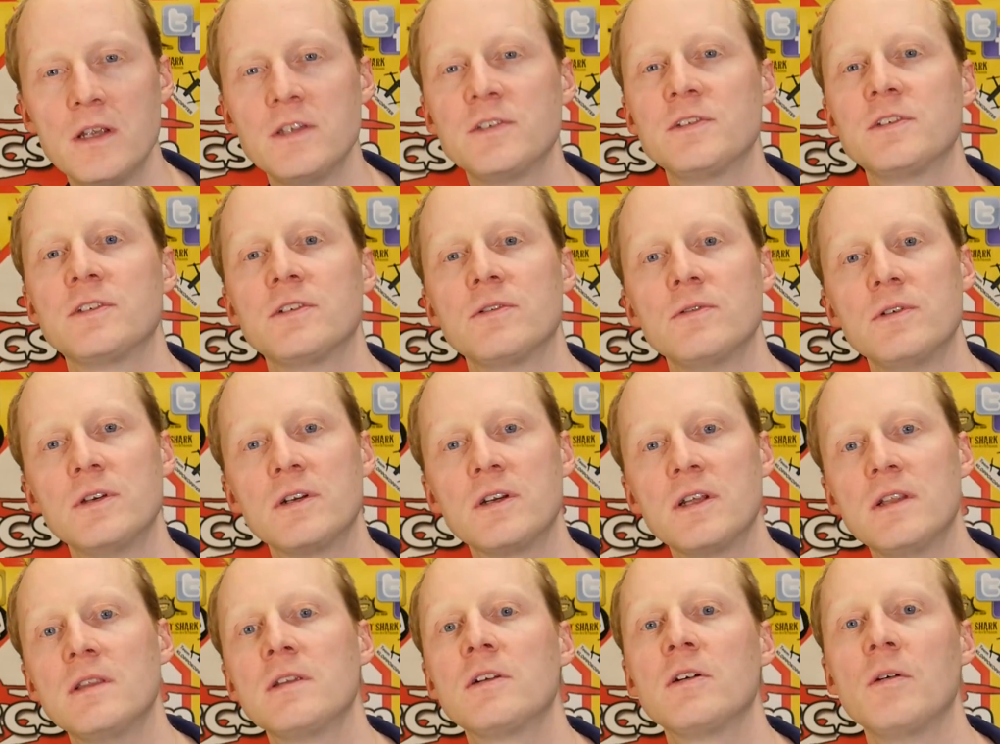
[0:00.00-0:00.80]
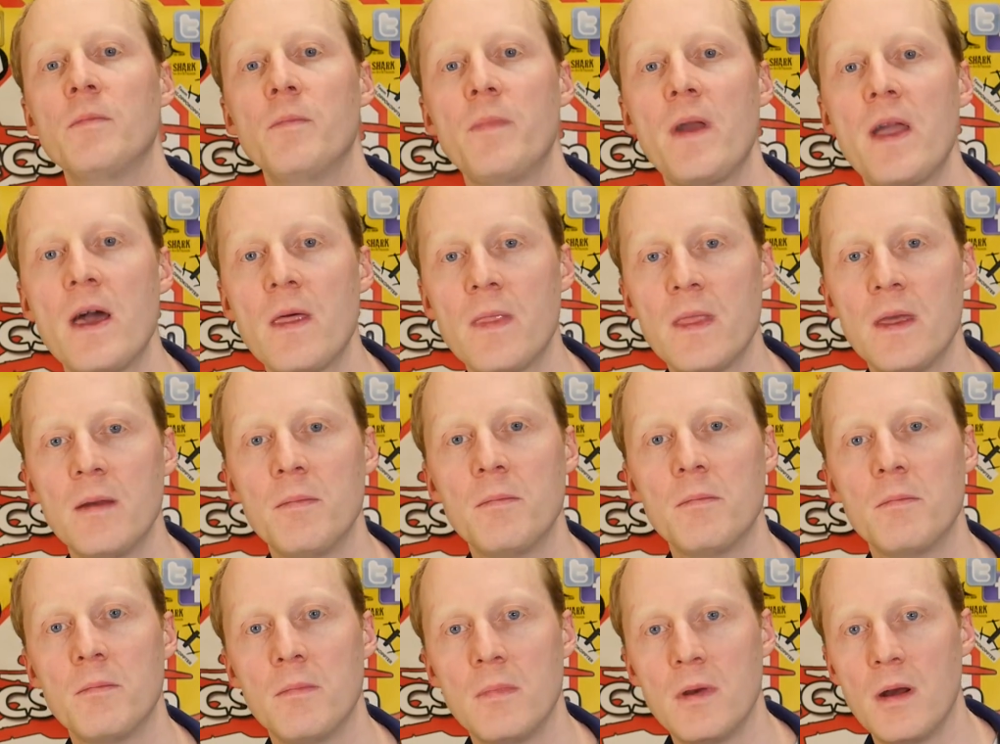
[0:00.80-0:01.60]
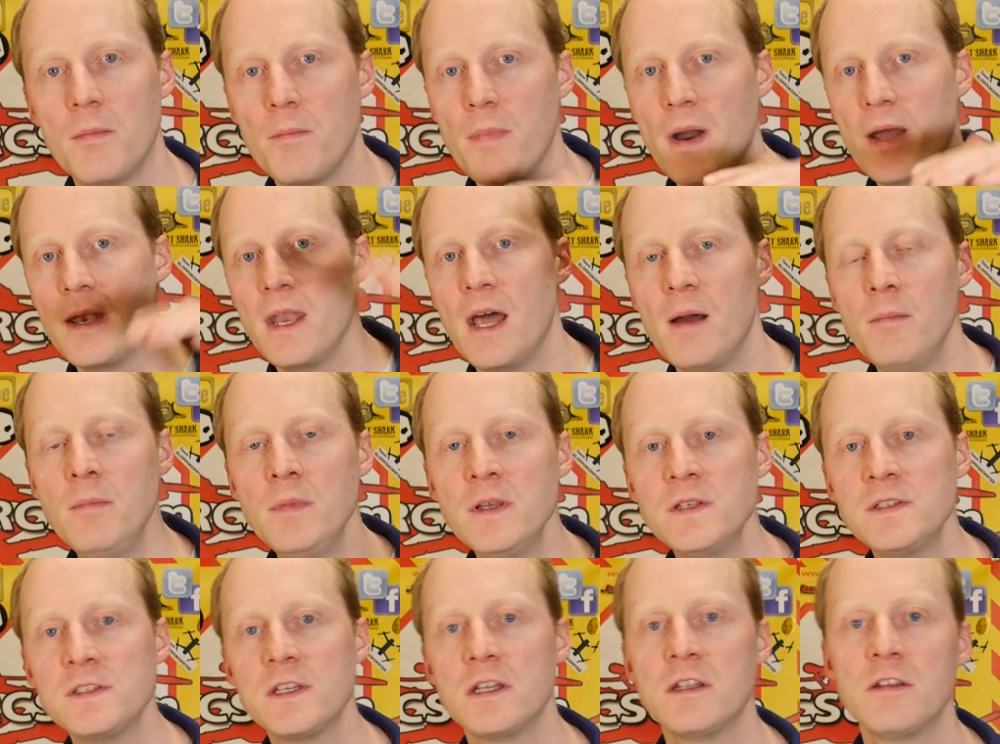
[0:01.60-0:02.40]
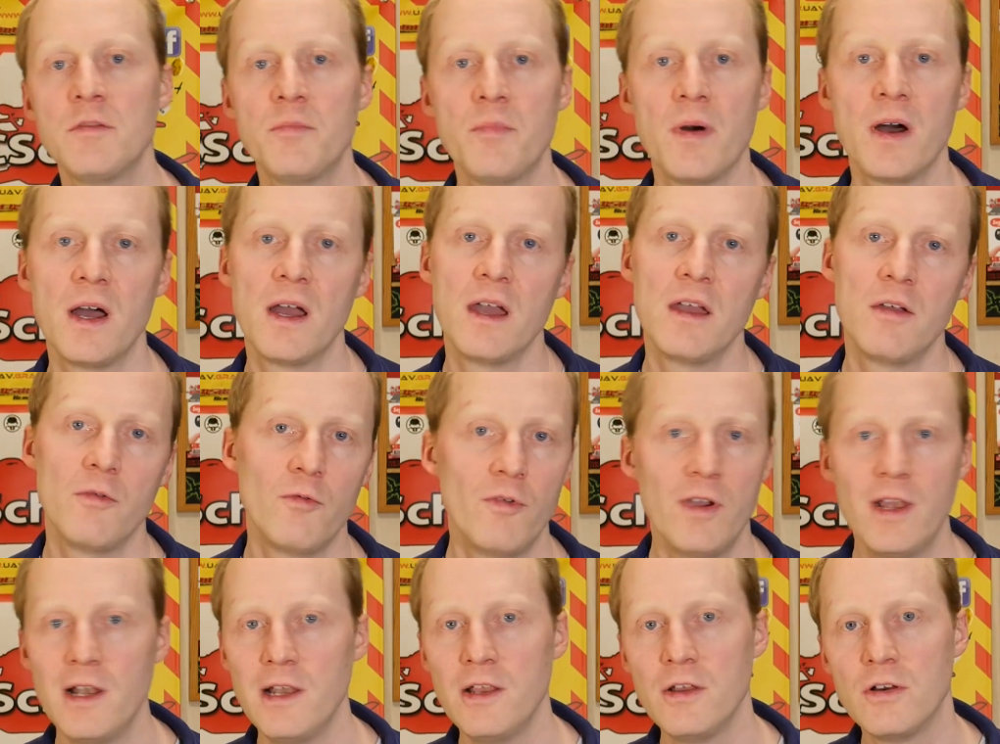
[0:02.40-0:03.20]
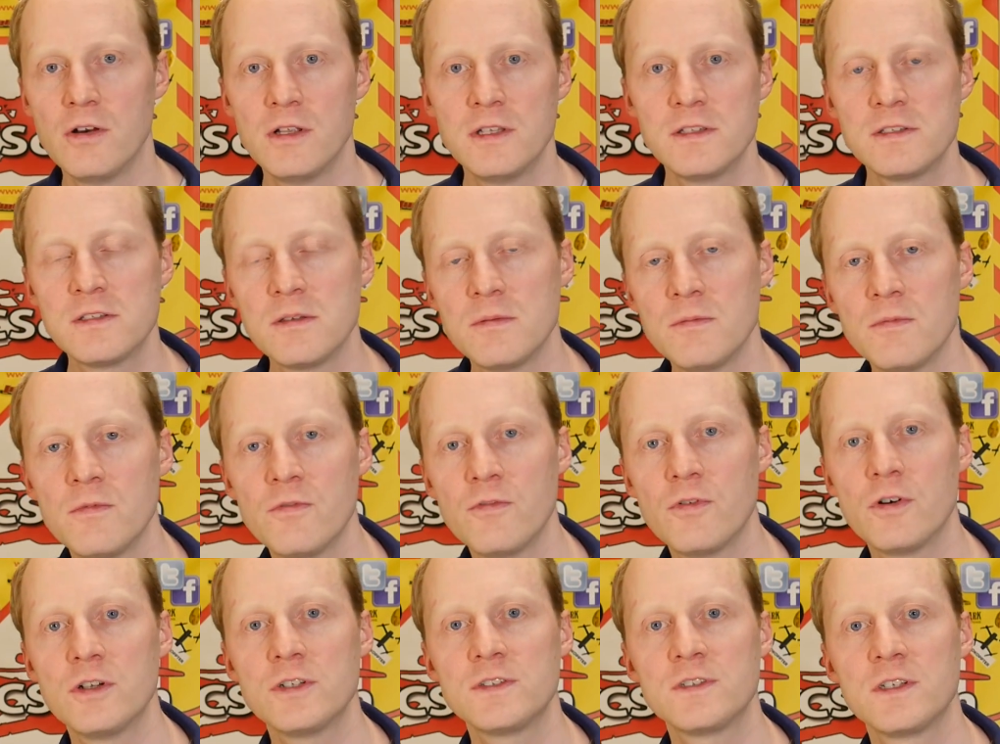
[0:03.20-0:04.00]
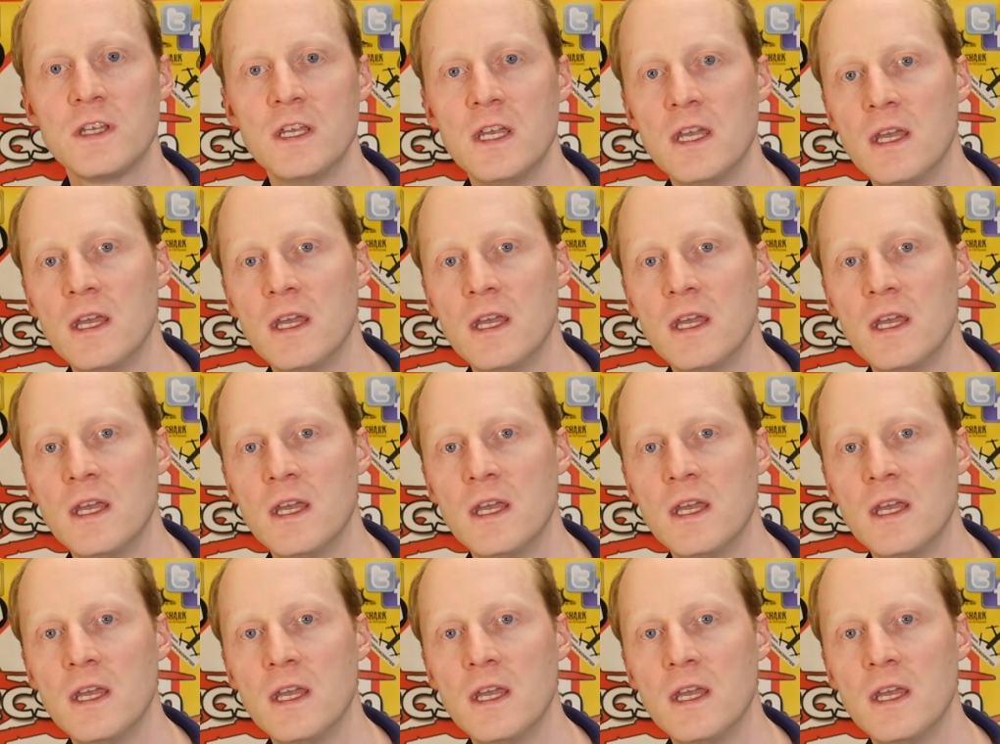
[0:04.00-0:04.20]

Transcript: so you can compare them by numbers and by value and so forth.